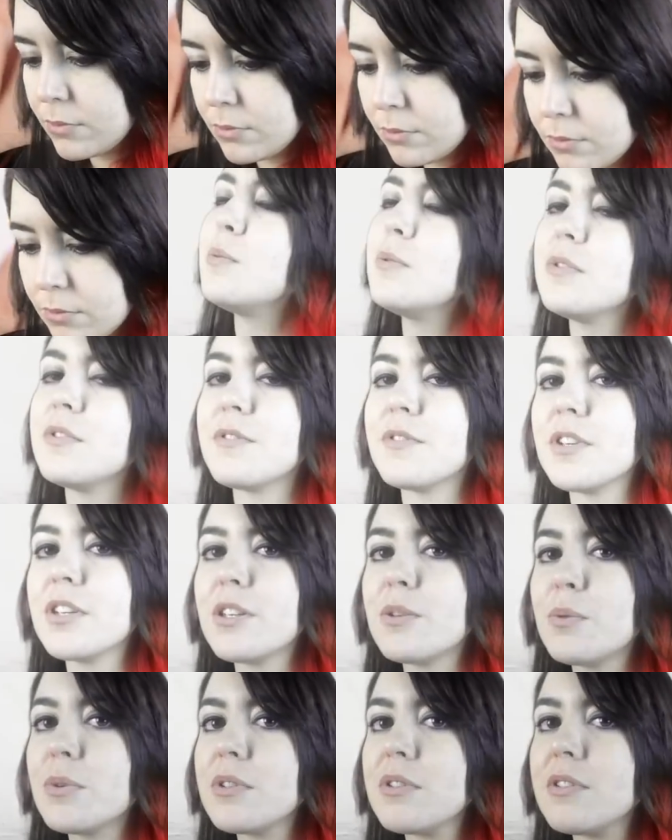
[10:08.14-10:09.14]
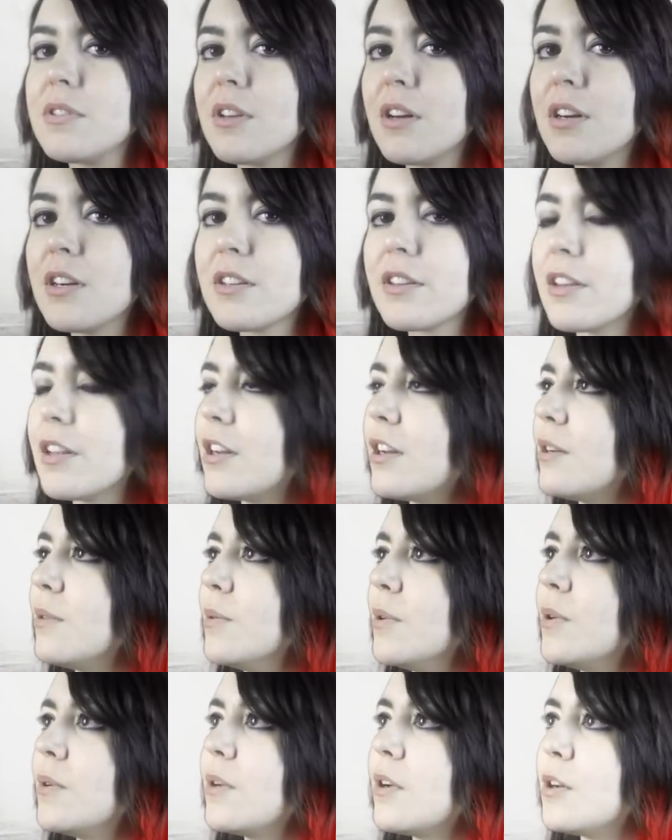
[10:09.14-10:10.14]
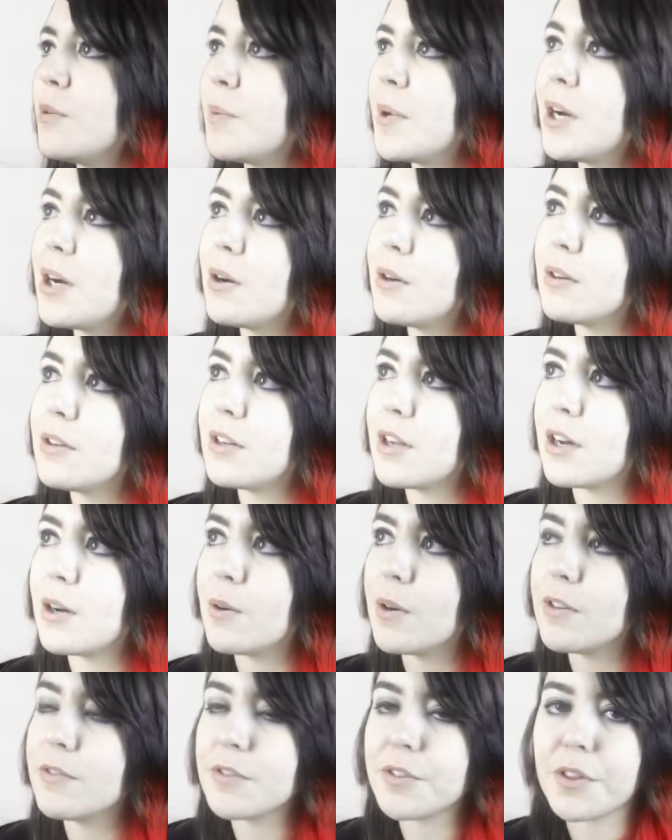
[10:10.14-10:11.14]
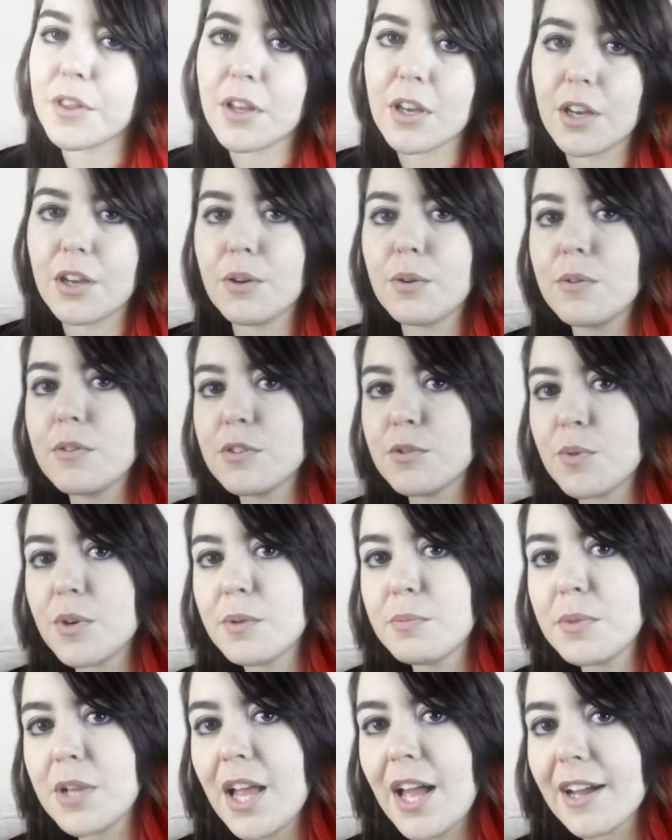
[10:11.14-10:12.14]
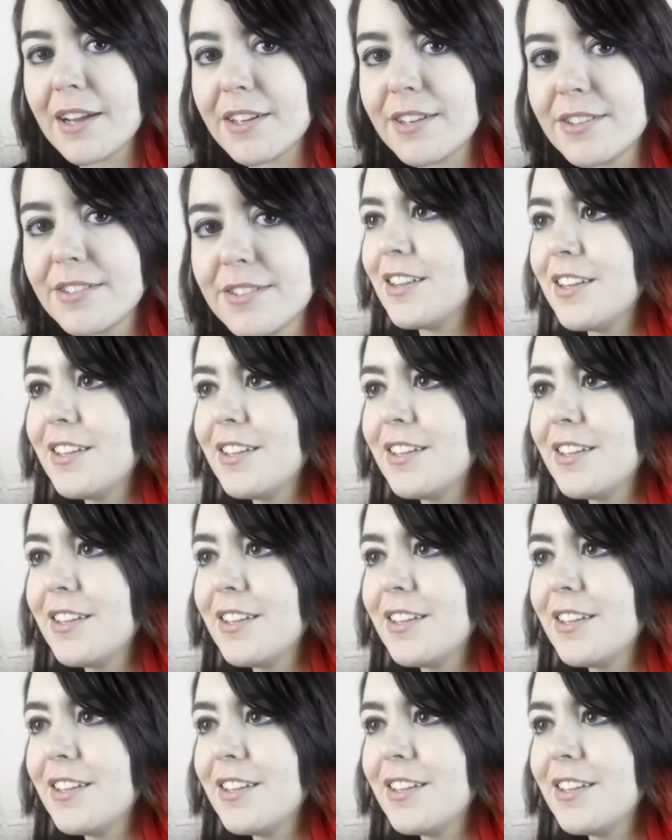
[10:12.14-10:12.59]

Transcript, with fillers: This was a very weird song that I wrote about how everything I own is red and black.